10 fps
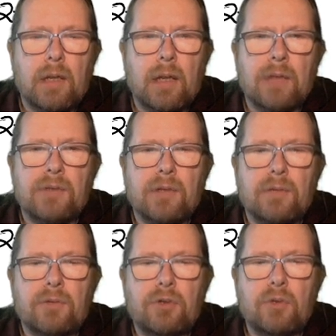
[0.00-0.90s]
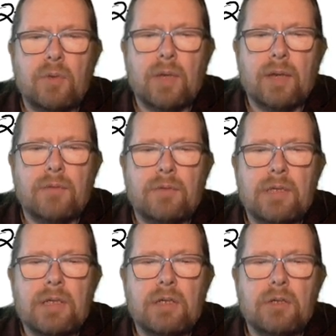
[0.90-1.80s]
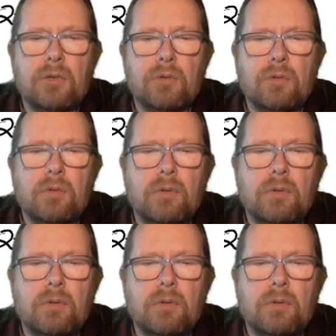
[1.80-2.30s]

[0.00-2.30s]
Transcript: Instead of q, we have dq.